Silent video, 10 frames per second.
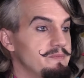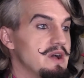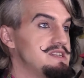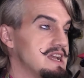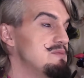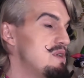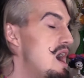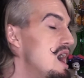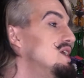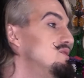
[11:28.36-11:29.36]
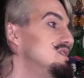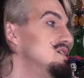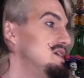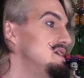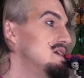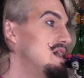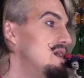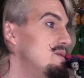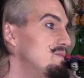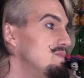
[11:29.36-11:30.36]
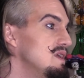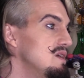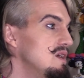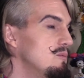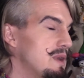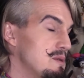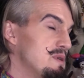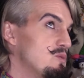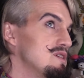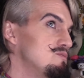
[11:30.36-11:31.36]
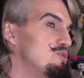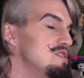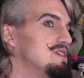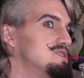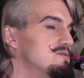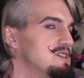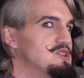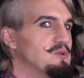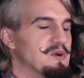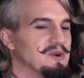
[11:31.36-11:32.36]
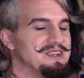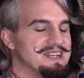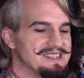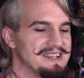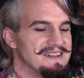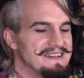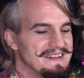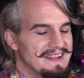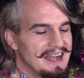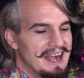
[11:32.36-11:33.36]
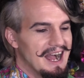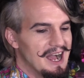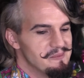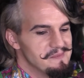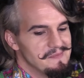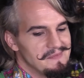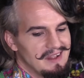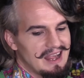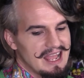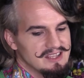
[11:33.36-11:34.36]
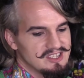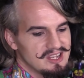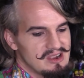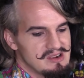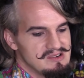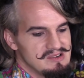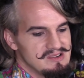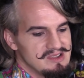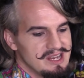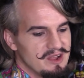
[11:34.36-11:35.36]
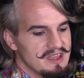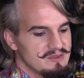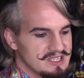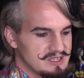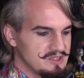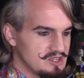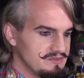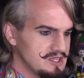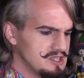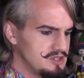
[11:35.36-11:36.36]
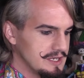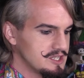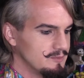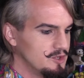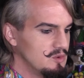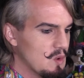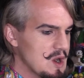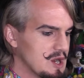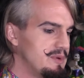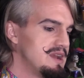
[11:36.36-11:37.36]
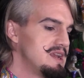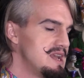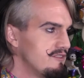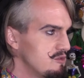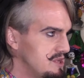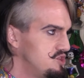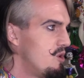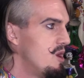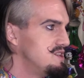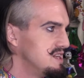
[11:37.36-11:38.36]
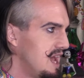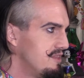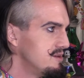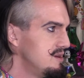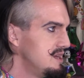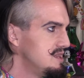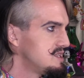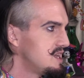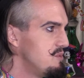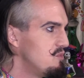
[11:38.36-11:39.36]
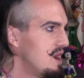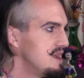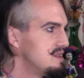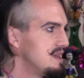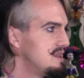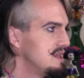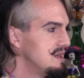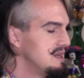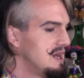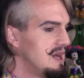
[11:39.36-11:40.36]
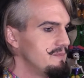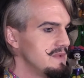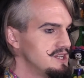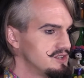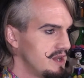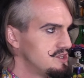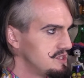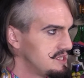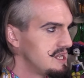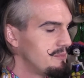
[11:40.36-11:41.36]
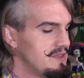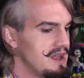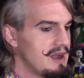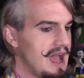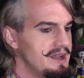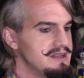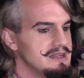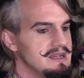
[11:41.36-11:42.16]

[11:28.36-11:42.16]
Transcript: a decade behind, really, but where pretty much the rest of the world is. And so, there was some services doing some good work, but it had never been drawn together in the same way that the interagency up there had.